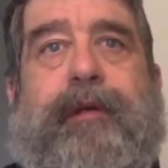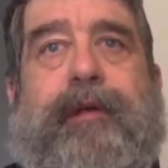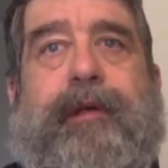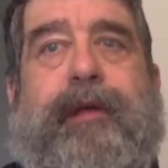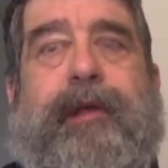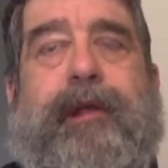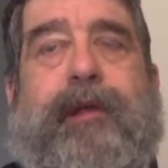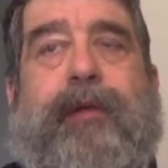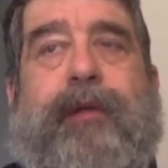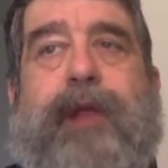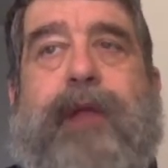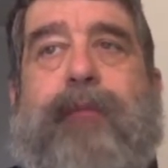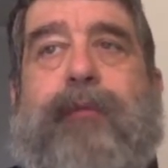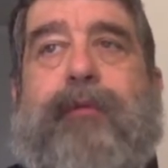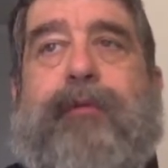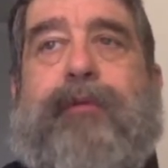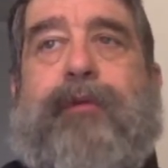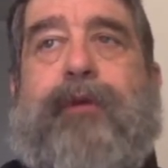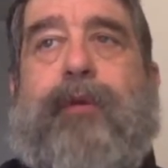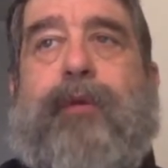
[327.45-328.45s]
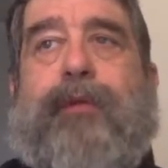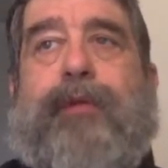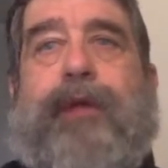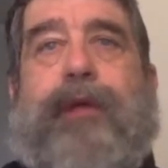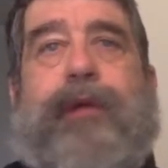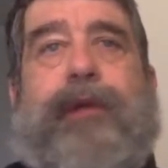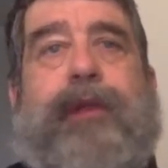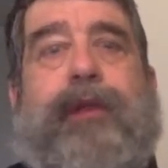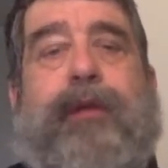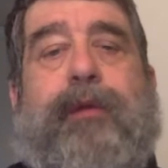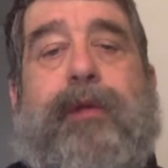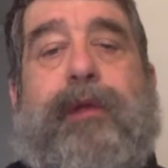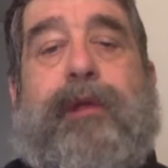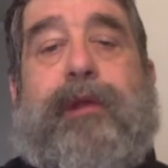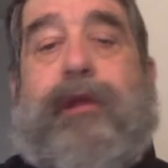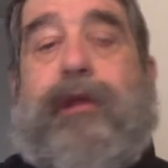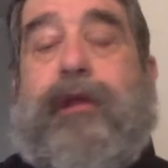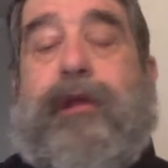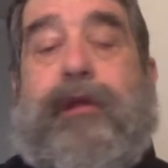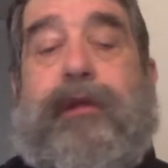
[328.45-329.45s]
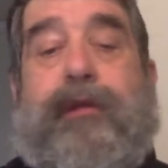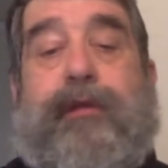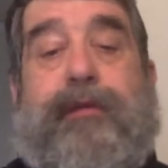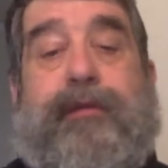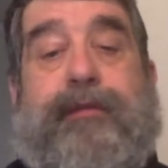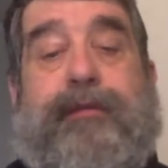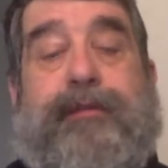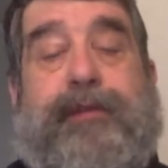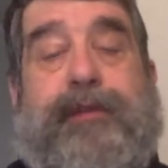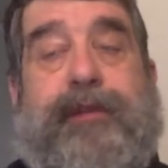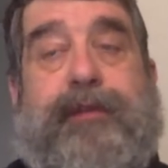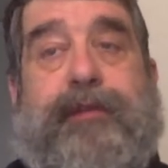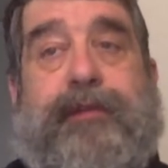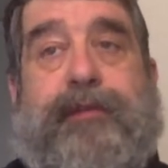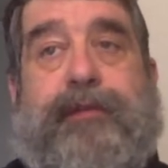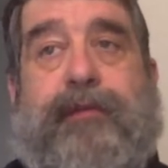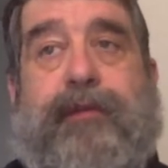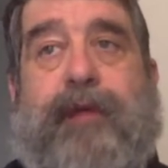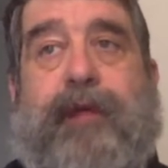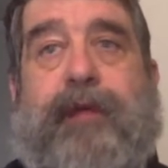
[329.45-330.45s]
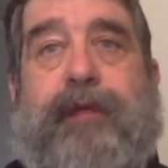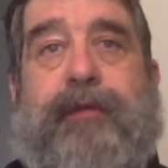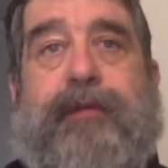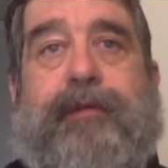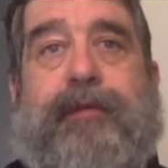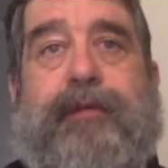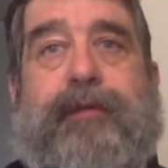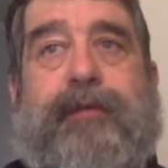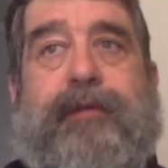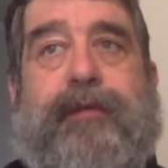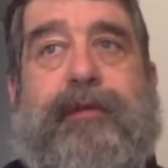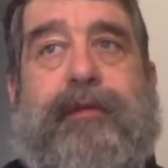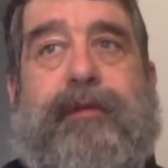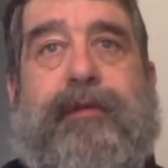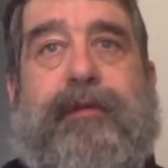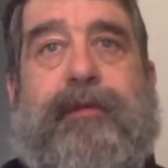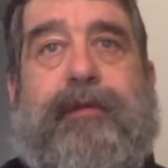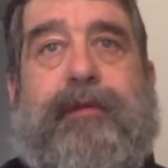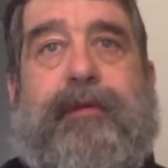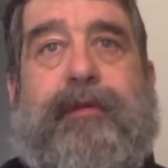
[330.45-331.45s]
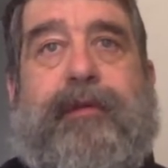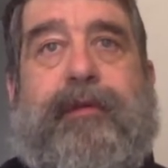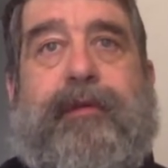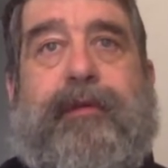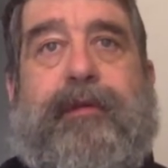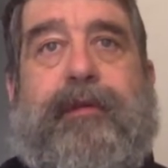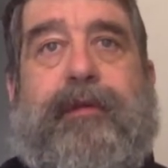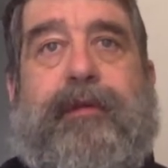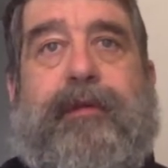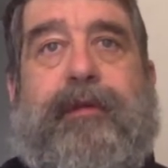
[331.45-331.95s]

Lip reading: And our neighbors go without hearing the good news of Jesus Christ.